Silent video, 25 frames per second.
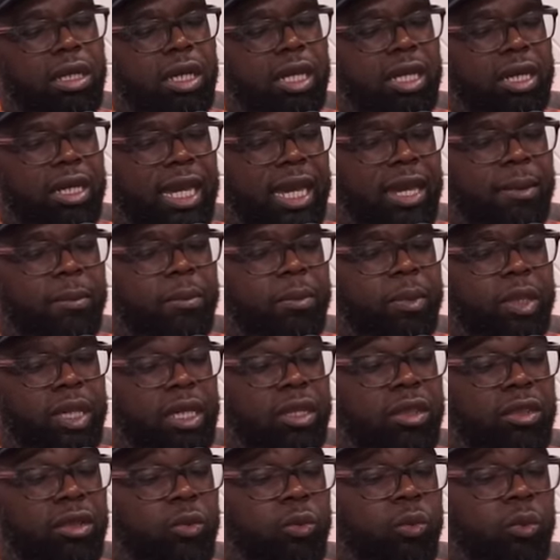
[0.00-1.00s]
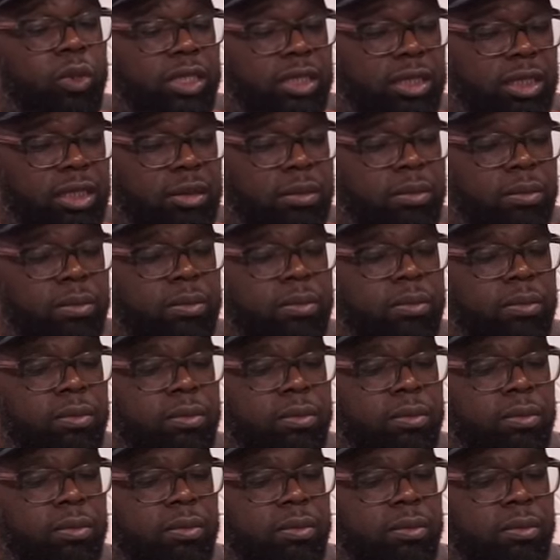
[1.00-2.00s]
and that be the wisdom
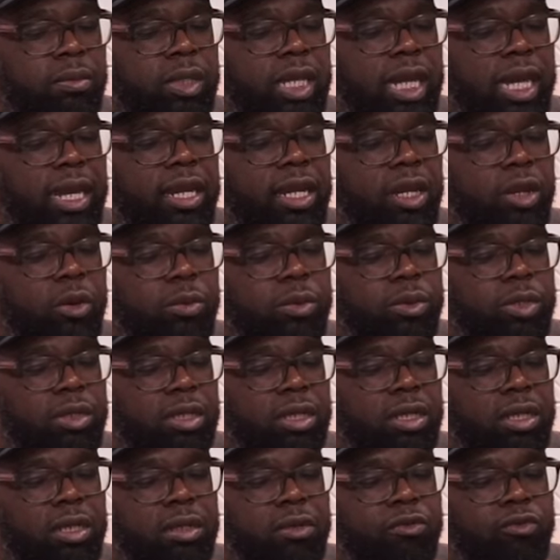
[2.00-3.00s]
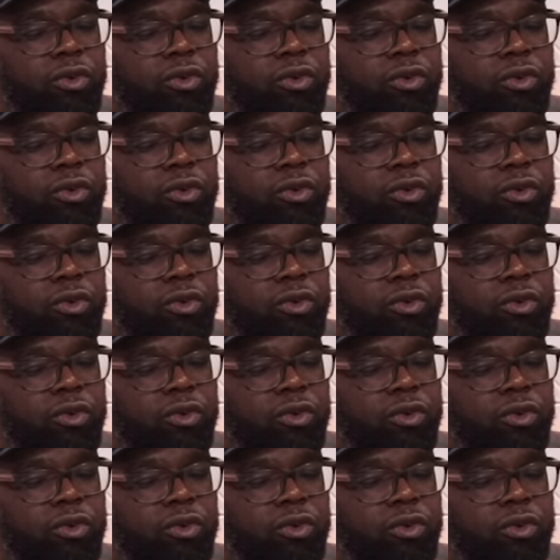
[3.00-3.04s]
that helps uh,